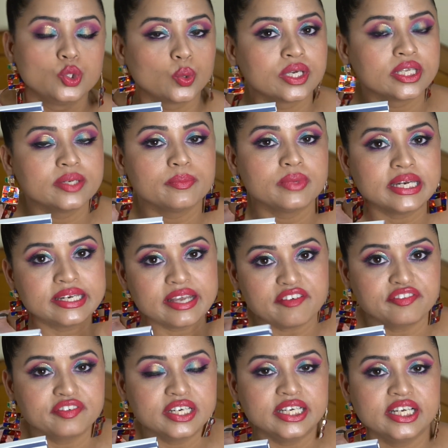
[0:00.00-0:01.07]
You can
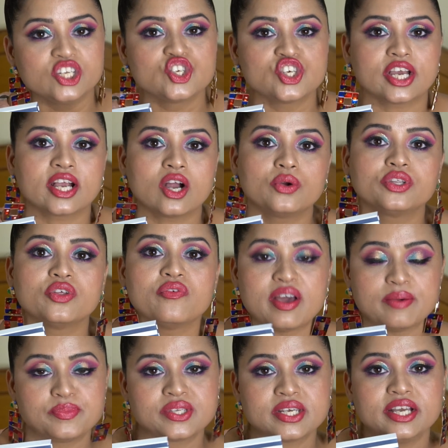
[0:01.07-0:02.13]
definitely check out the
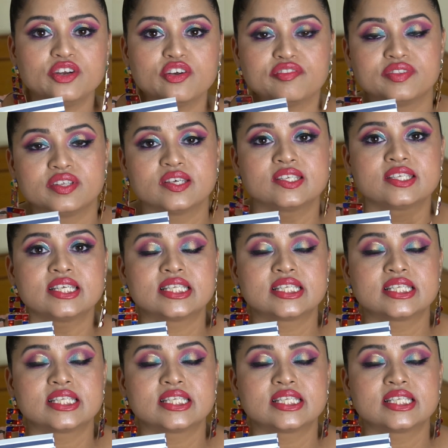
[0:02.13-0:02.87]
website of this.